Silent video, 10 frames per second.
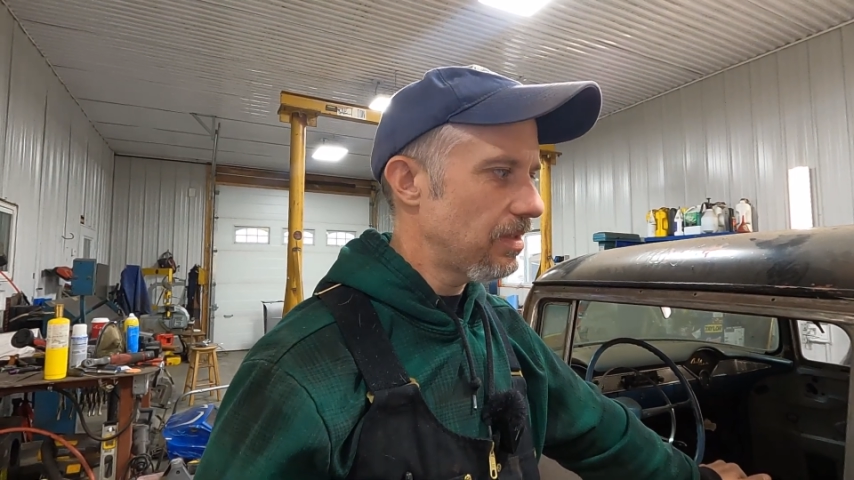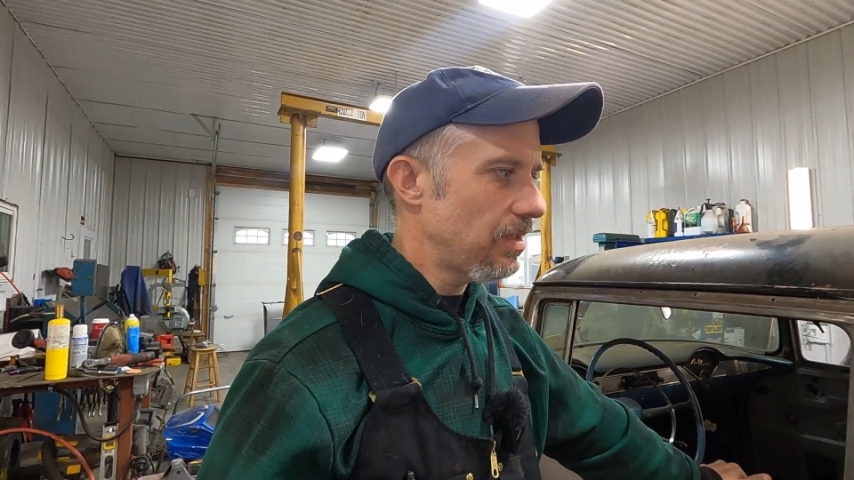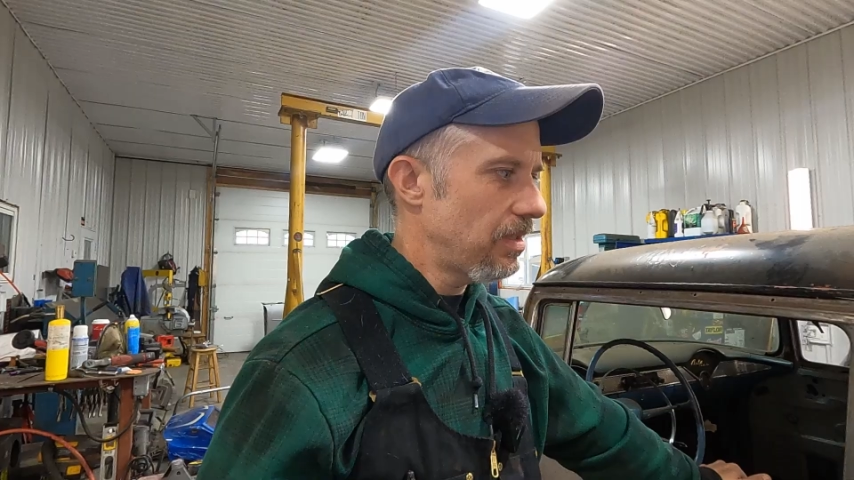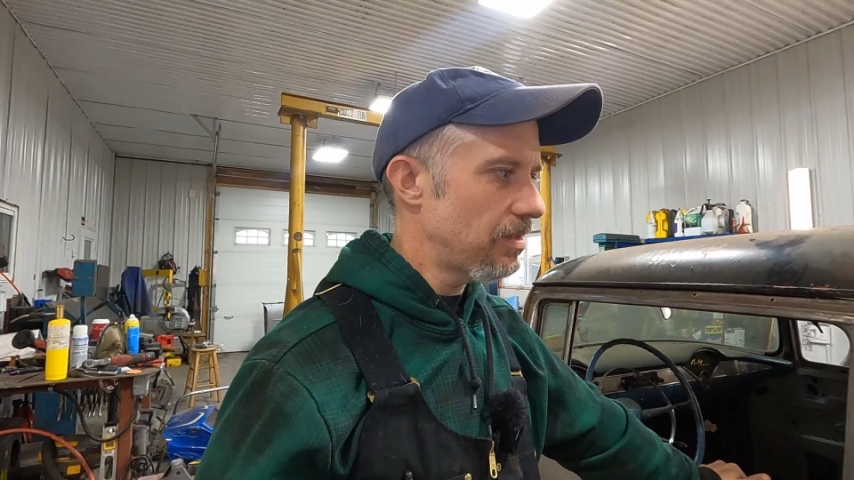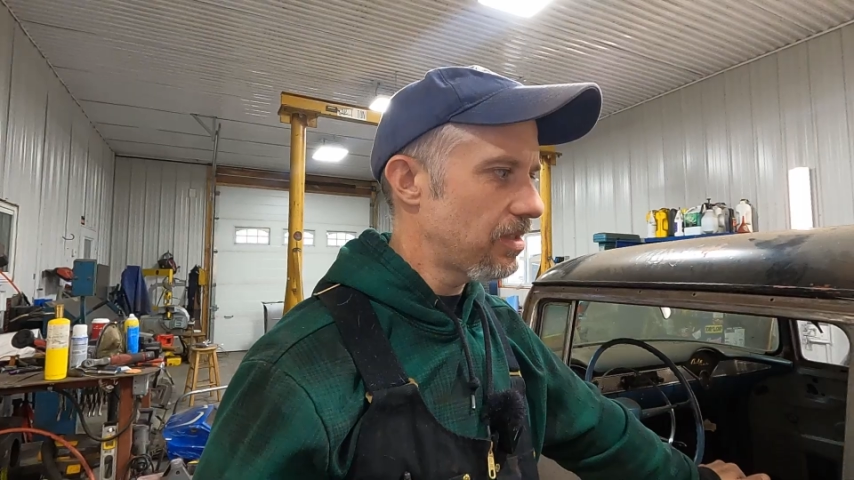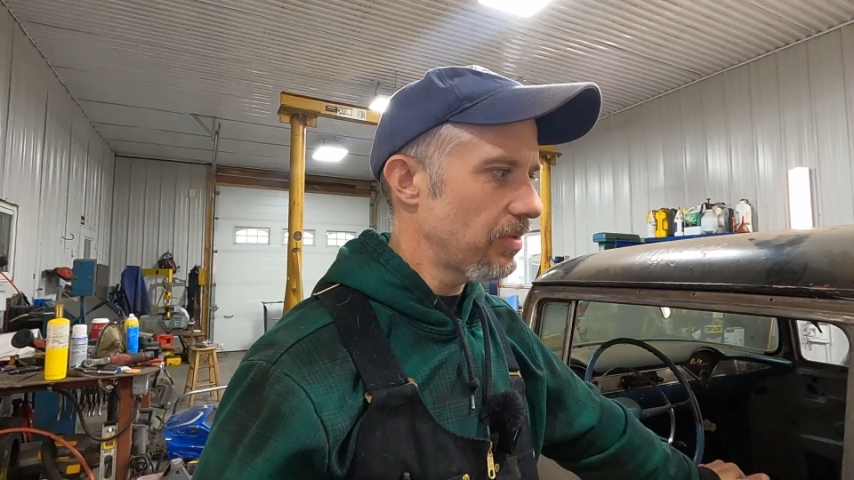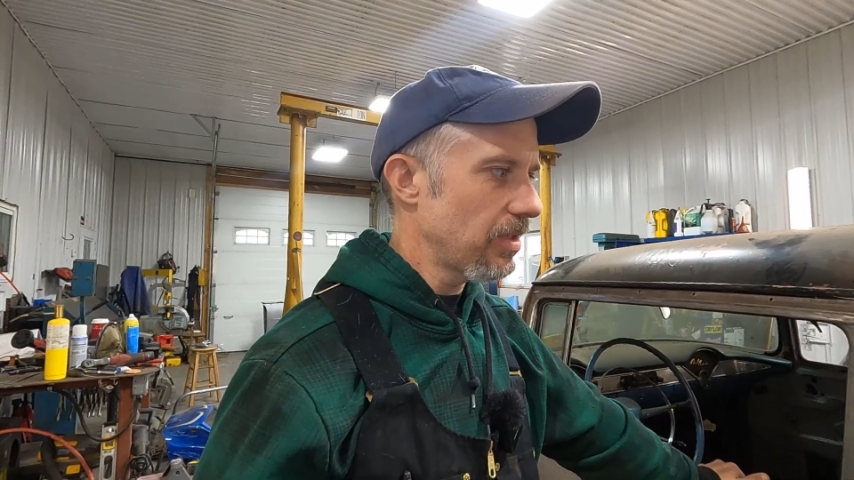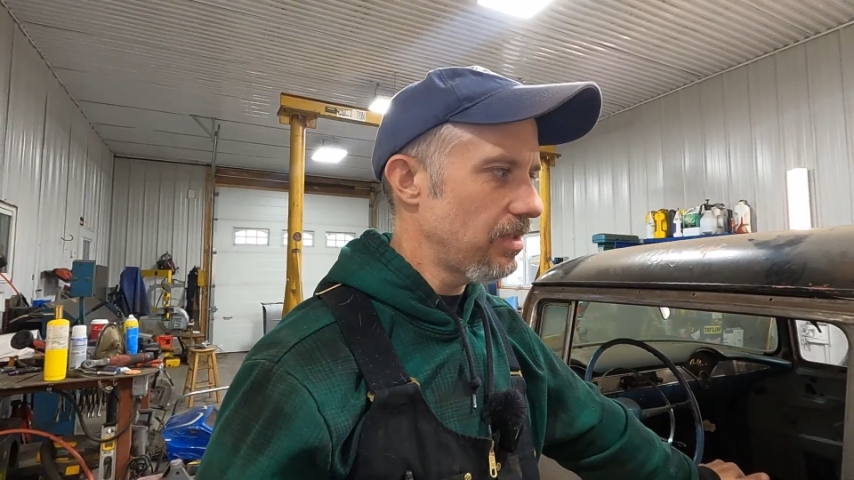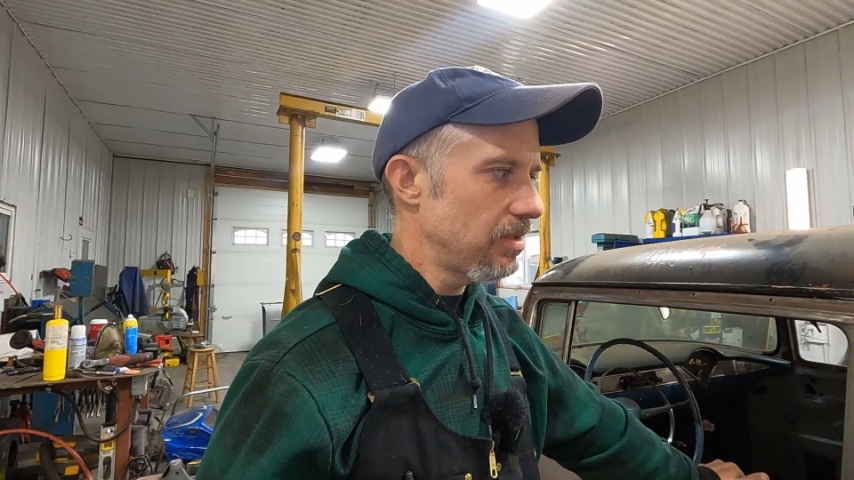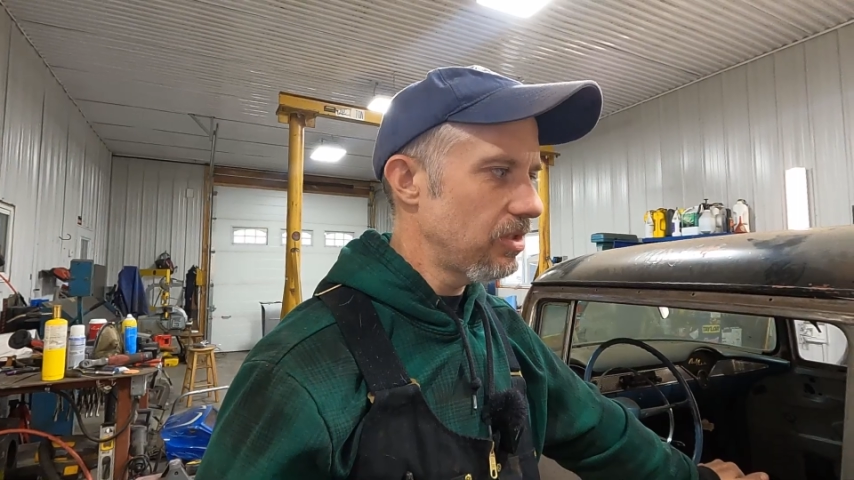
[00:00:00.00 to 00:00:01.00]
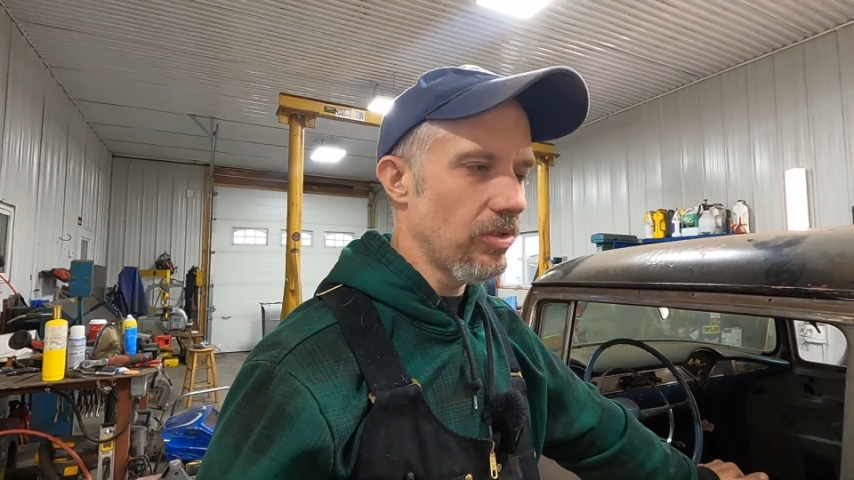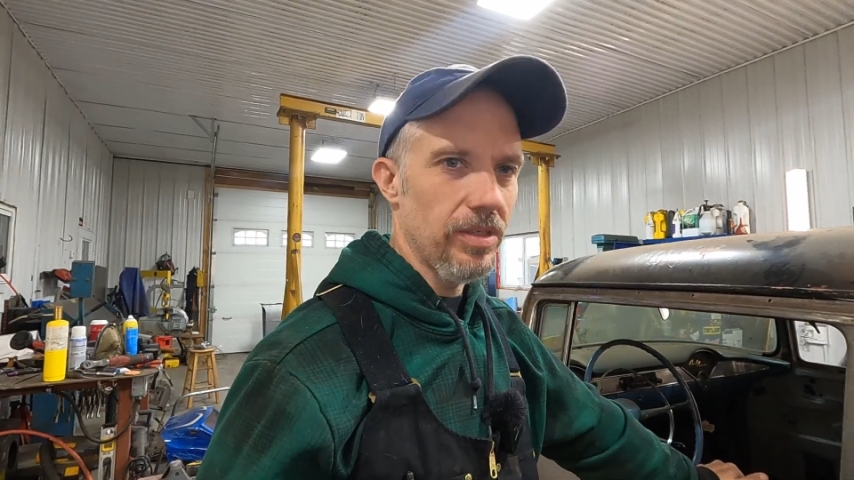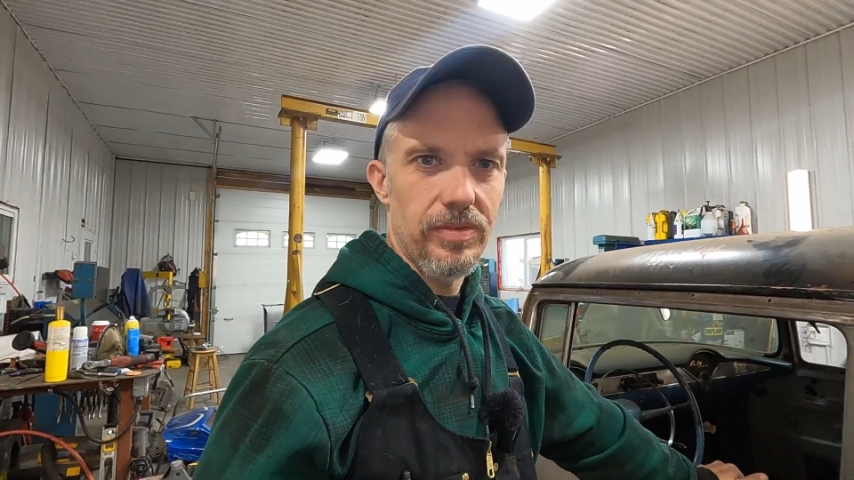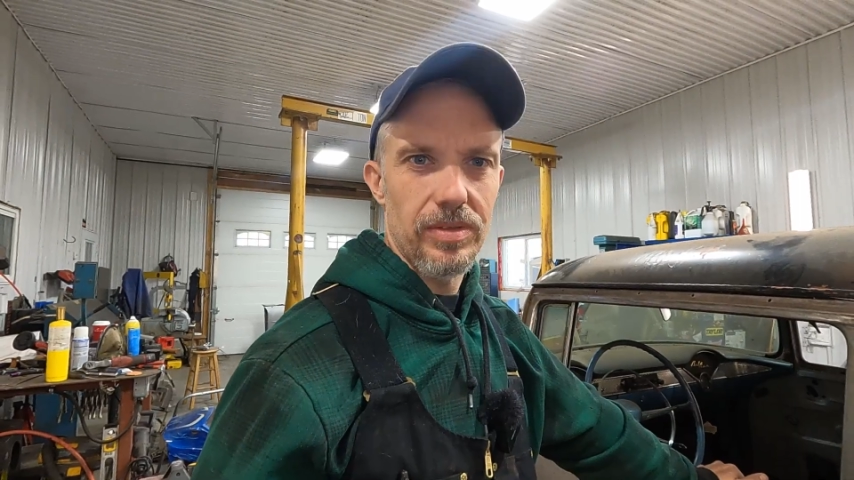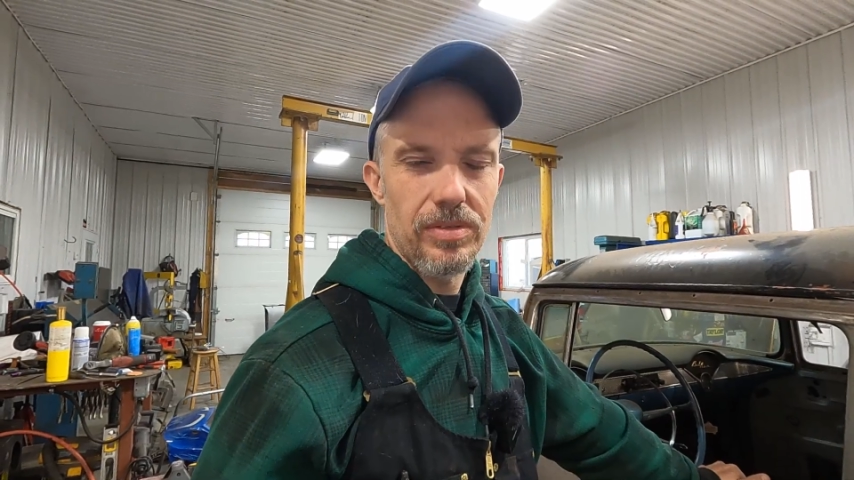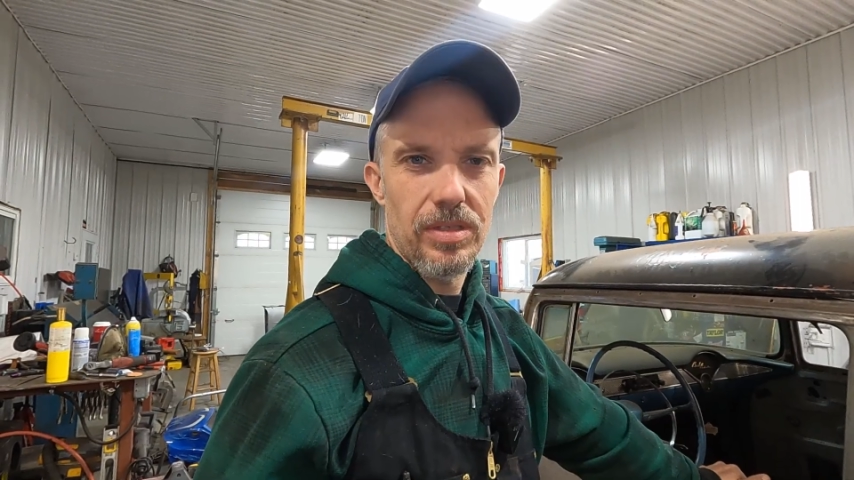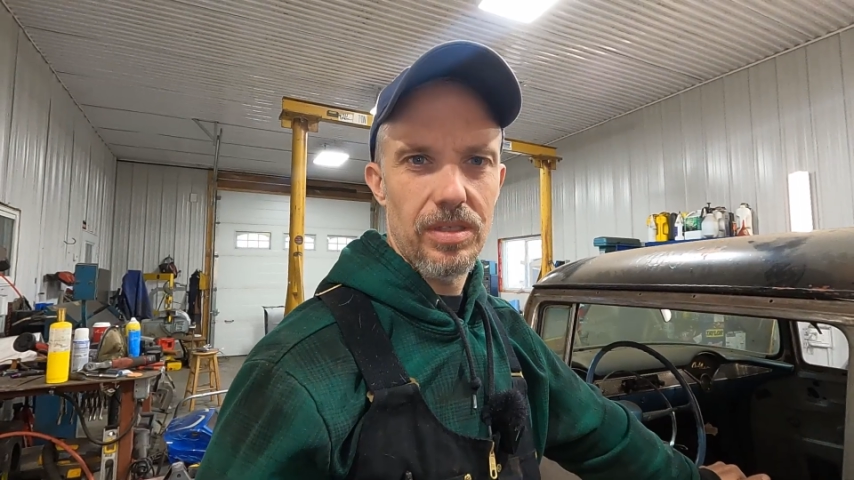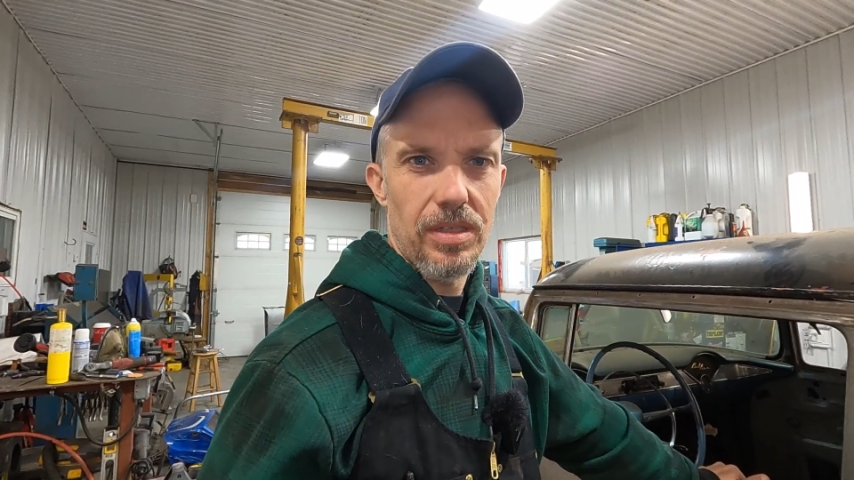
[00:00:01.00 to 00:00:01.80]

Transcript: and something that I'll enjoy with uh,